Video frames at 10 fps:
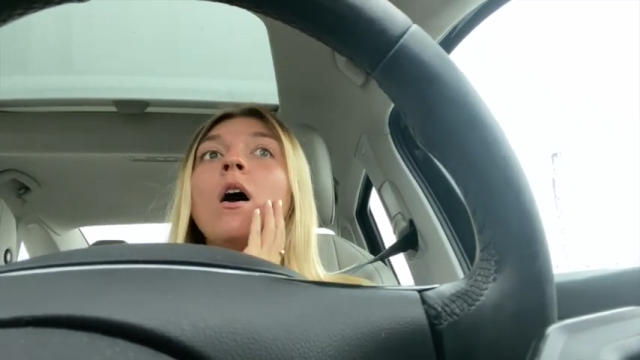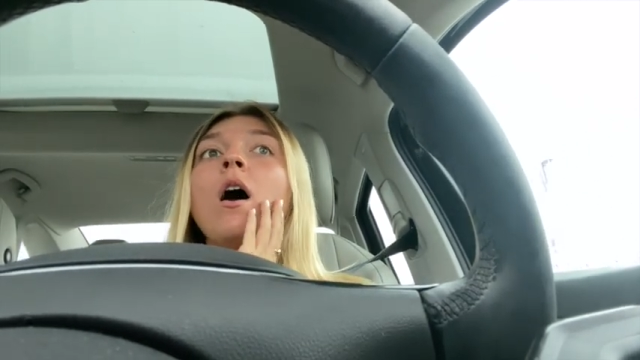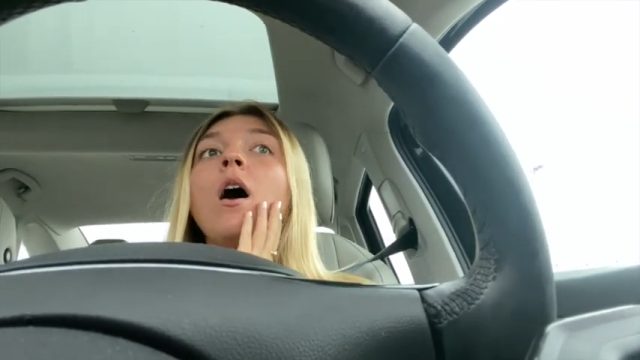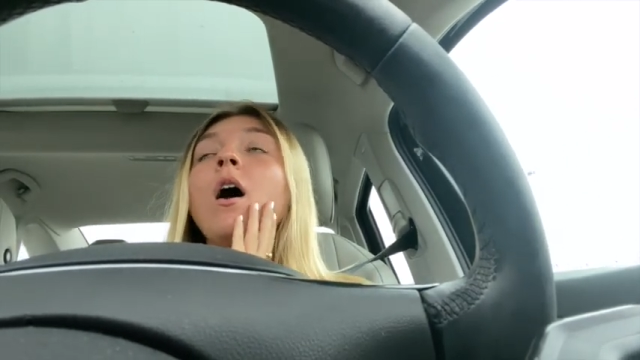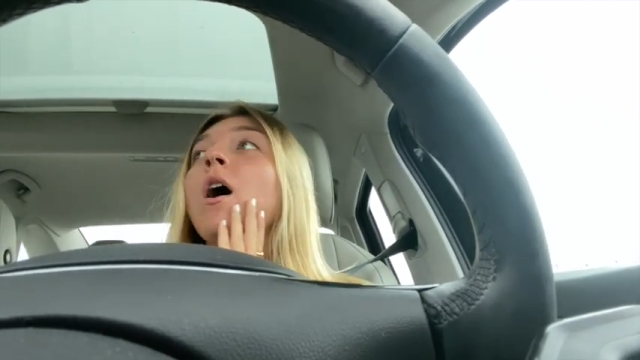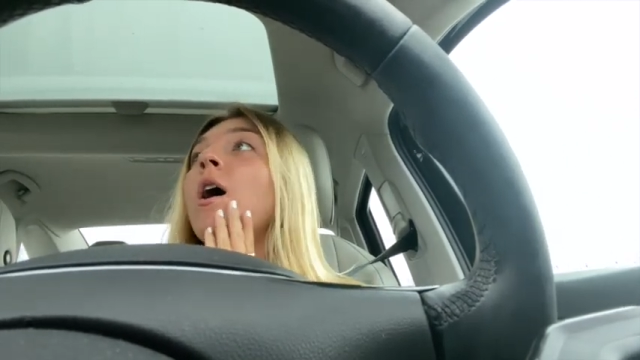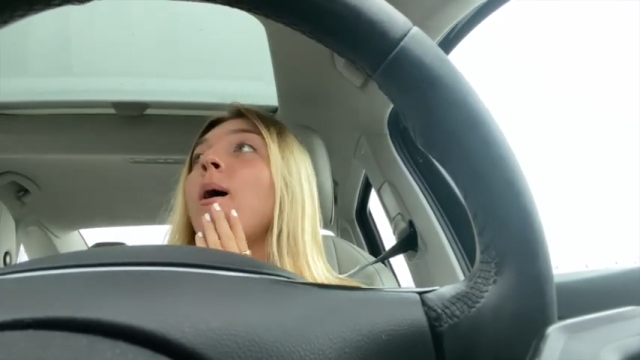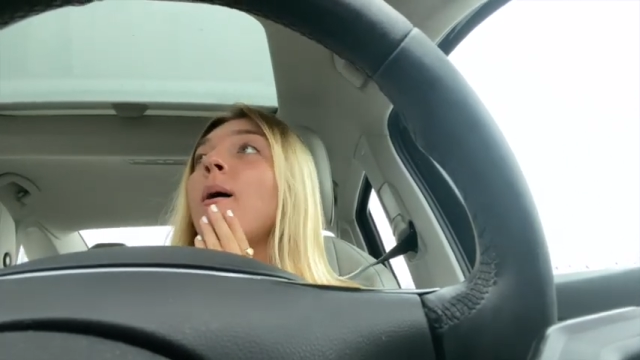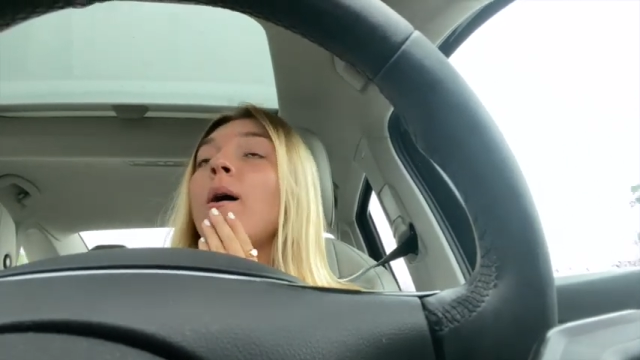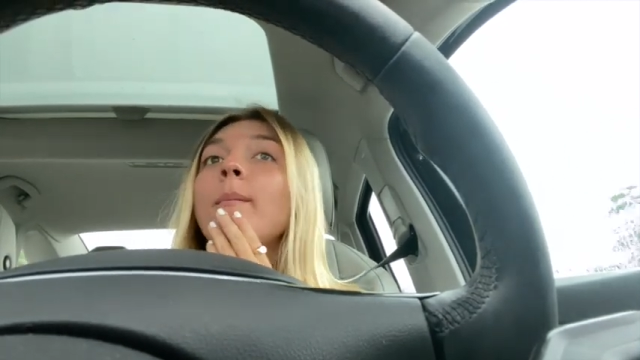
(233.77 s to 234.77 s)

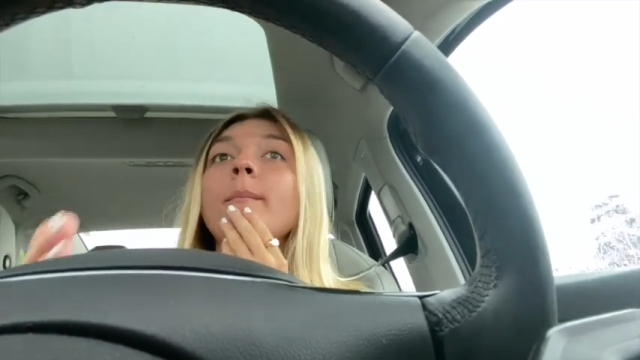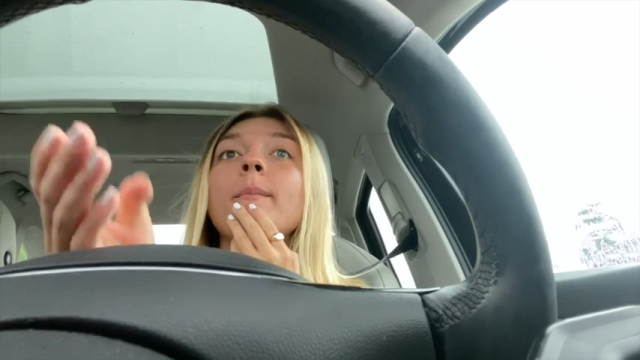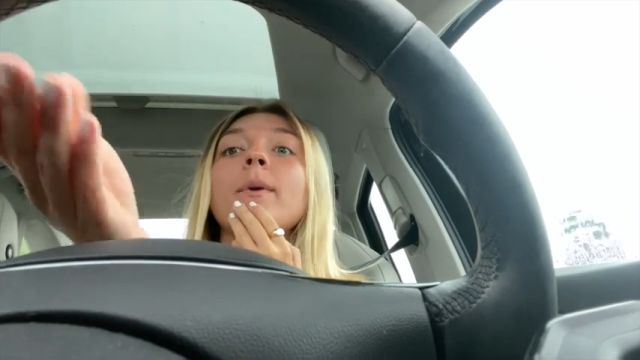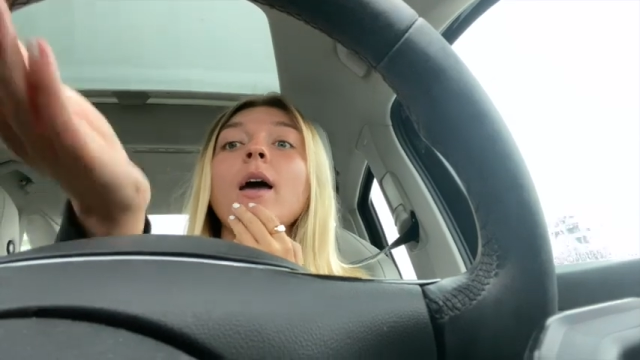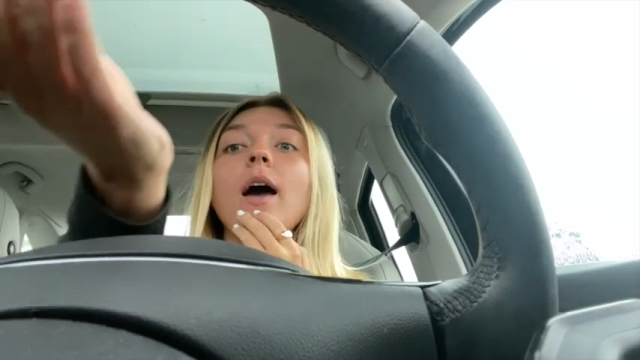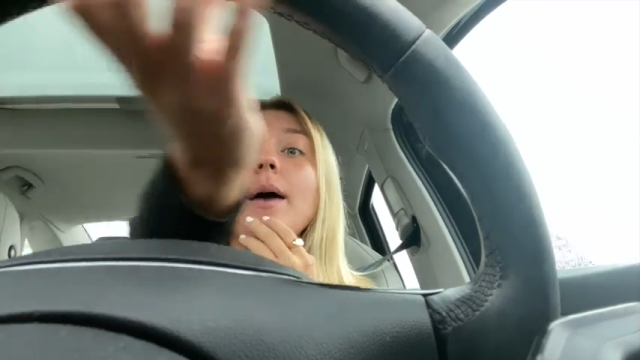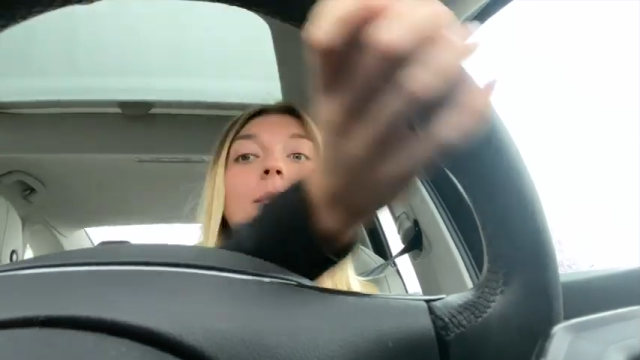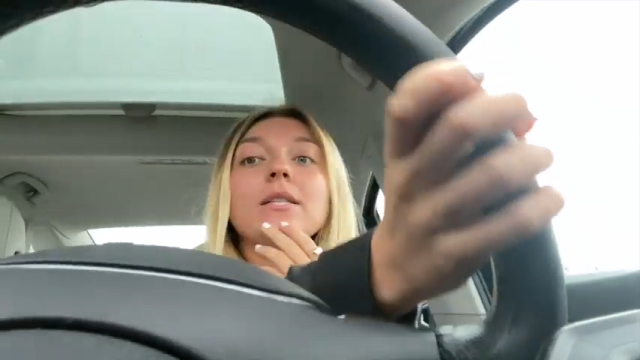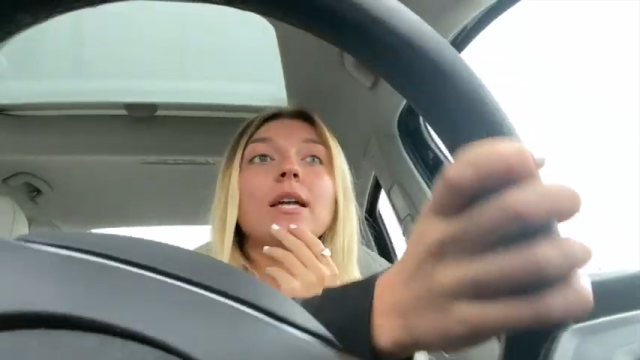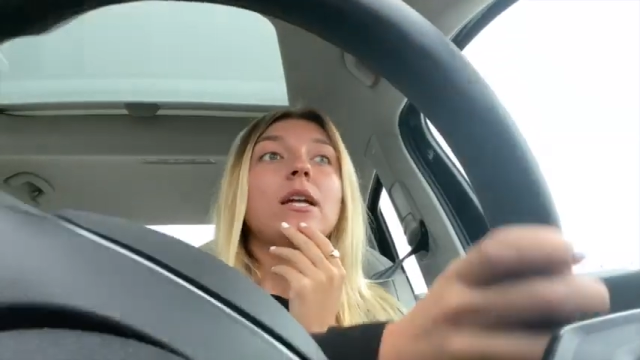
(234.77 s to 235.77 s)
I'm
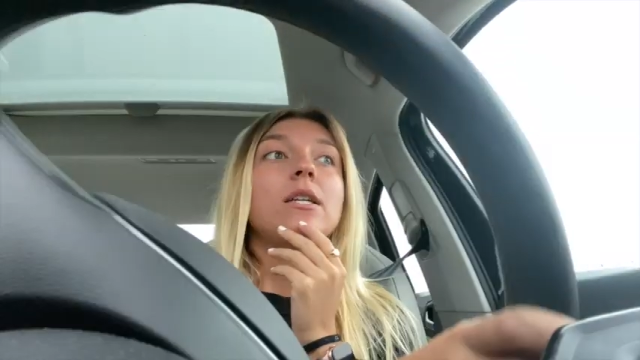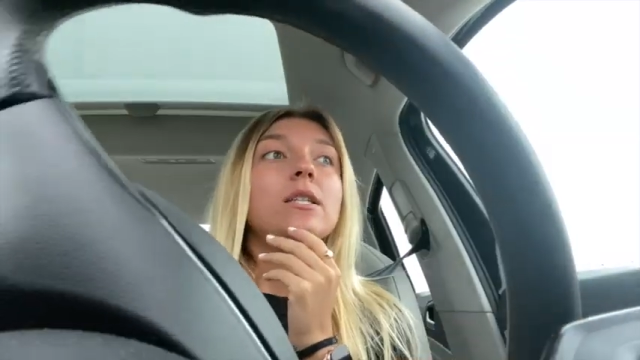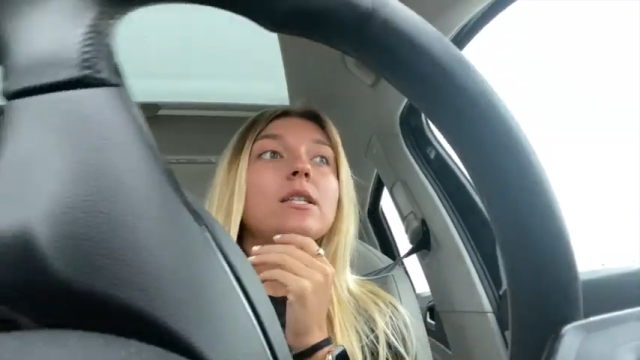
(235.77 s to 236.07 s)
excited to